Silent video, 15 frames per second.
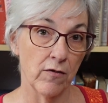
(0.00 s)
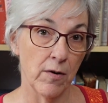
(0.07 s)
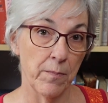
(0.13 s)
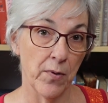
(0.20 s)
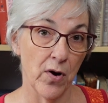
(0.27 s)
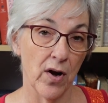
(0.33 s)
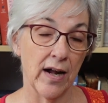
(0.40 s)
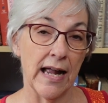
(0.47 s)
a
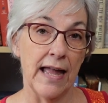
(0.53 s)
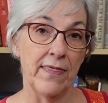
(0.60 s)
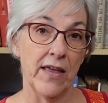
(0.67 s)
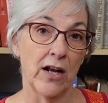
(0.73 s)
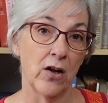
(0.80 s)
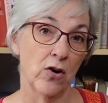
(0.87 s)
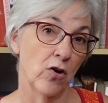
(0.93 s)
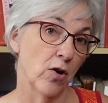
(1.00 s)
book and
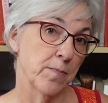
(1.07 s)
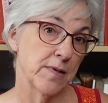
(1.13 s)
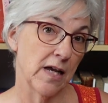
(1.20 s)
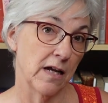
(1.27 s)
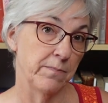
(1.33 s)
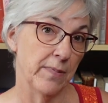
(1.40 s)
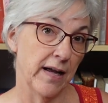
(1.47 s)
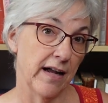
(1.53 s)
then
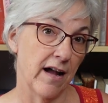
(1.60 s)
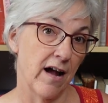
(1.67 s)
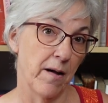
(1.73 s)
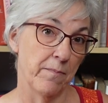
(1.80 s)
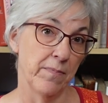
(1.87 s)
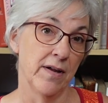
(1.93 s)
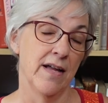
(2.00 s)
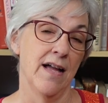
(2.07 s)
curbside
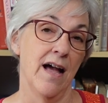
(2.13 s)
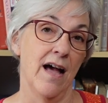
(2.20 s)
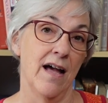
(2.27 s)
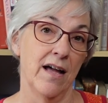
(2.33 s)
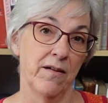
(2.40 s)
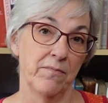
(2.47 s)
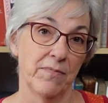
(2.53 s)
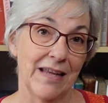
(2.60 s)
pickup,
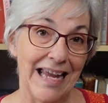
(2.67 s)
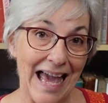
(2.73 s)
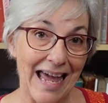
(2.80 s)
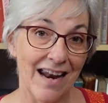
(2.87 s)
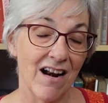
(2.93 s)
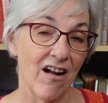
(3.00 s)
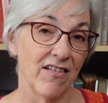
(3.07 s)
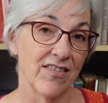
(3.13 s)
get
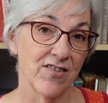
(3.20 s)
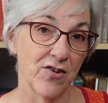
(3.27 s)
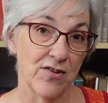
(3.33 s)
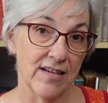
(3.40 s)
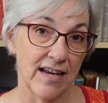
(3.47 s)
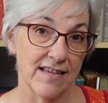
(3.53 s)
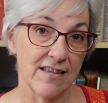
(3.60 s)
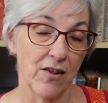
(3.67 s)
it on certain
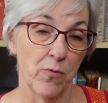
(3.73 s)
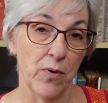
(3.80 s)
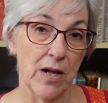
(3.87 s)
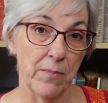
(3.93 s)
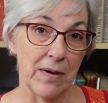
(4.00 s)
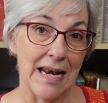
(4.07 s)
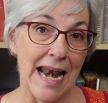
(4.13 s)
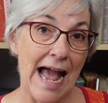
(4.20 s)
days of the
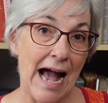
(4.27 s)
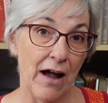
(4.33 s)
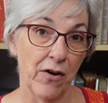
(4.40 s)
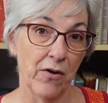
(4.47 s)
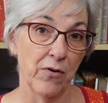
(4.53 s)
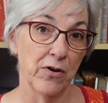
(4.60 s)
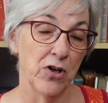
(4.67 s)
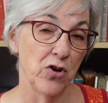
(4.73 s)
week. But
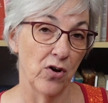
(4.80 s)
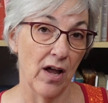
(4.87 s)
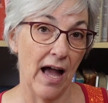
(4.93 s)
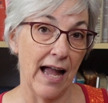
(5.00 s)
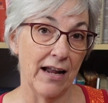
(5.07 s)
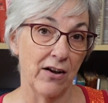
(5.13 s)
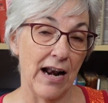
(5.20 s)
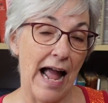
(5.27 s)
now
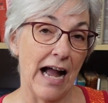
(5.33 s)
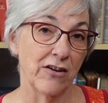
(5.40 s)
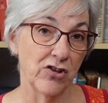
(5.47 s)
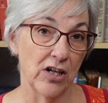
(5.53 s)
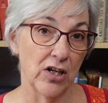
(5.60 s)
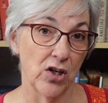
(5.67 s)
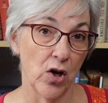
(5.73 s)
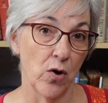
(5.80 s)
I could
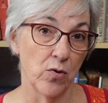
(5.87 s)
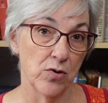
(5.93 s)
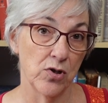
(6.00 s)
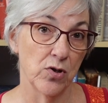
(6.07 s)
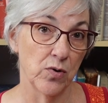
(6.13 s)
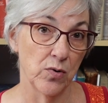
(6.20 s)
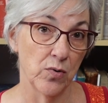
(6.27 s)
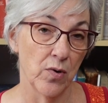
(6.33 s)
actually go
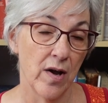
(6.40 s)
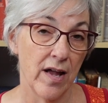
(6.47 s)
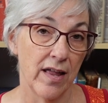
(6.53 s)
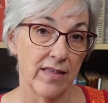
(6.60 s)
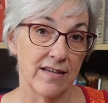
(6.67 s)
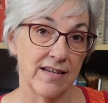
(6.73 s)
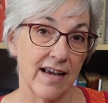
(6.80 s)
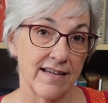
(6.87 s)
to
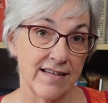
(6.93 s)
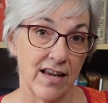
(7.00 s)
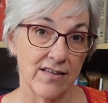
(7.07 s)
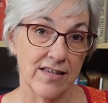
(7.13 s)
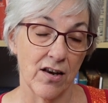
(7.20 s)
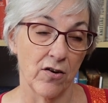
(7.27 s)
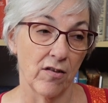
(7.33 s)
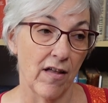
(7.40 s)
the Textile
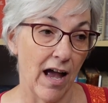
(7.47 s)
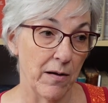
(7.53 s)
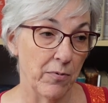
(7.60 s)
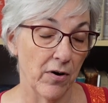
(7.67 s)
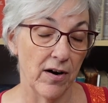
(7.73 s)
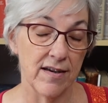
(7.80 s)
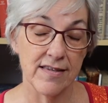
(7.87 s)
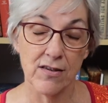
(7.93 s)
Center
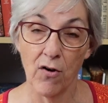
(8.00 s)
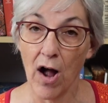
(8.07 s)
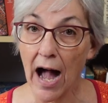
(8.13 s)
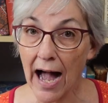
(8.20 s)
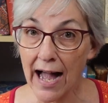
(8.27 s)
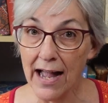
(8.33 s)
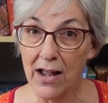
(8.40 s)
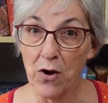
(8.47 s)
library. So
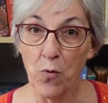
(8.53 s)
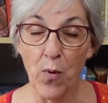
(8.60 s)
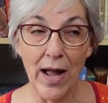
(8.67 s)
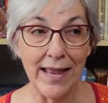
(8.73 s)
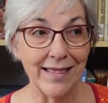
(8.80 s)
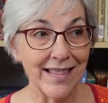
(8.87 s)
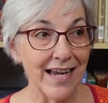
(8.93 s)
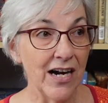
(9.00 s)
I
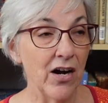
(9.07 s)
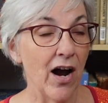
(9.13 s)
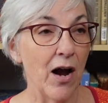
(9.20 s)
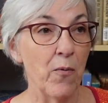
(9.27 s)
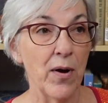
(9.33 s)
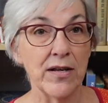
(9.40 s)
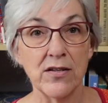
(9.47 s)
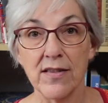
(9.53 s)
went there, I
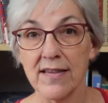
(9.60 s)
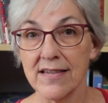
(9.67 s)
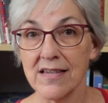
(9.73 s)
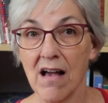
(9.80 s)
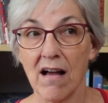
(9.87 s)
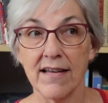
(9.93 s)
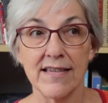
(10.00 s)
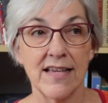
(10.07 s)
went to the
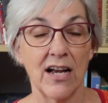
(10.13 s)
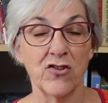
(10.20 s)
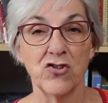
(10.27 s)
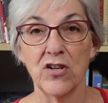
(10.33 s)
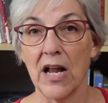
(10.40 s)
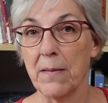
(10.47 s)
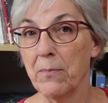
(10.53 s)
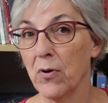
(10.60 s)
sock
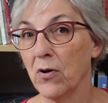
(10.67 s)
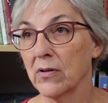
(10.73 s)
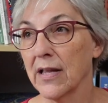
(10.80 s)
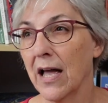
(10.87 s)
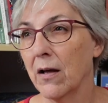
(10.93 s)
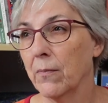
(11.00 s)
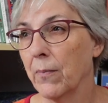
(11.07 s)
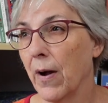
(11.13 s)
section, I pulled
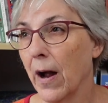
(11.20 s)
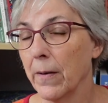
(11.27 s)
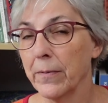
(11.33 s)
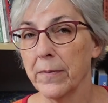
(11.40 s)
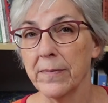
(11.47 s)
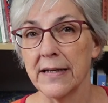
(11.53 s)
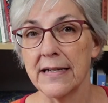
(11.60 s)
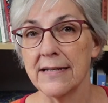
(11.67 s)
out
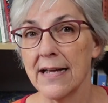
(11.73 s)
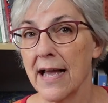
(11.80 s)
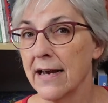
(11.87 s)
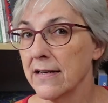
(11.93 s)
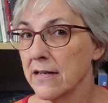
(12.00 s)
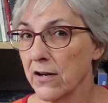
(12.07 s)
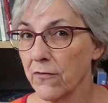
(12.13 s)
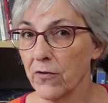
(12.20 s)
probably
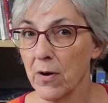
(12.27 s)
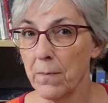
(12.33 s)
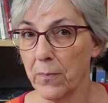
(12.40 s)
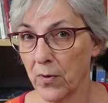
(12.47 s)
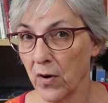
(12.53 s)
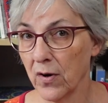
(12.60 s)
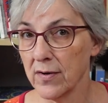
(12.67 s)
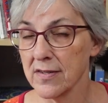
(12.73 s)
10 different
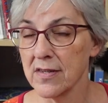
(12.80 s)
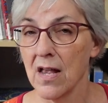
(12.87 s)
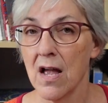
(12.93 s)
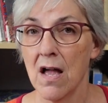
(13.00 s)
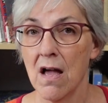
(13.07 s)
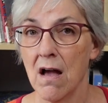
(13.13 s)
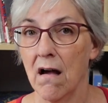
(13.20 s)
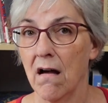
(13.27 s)
books
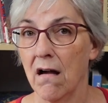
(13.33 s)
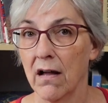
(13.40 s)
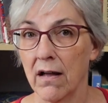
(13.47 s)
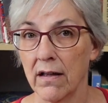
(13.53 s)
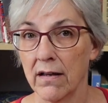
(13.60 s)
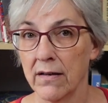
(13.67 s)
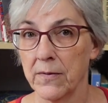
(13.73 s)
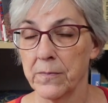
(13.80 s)

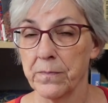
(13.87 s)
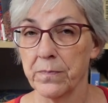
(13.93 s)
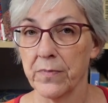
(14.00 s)
on